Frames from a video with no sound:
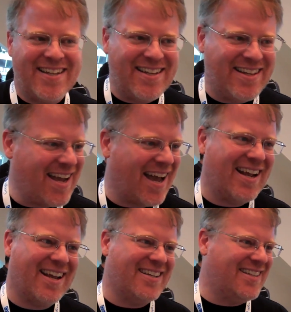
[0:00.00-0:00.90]
you
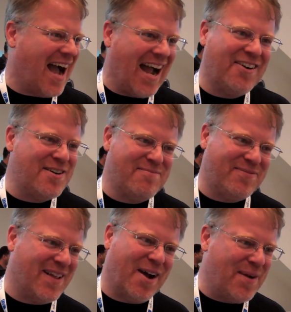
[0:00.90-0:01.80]
gotta hire them
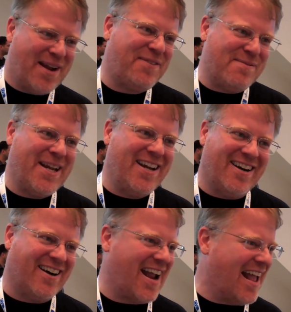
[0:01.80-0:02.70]
away from
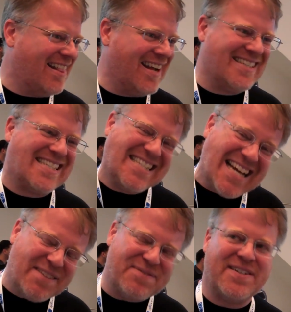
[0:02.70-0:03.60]
here, and that's tough.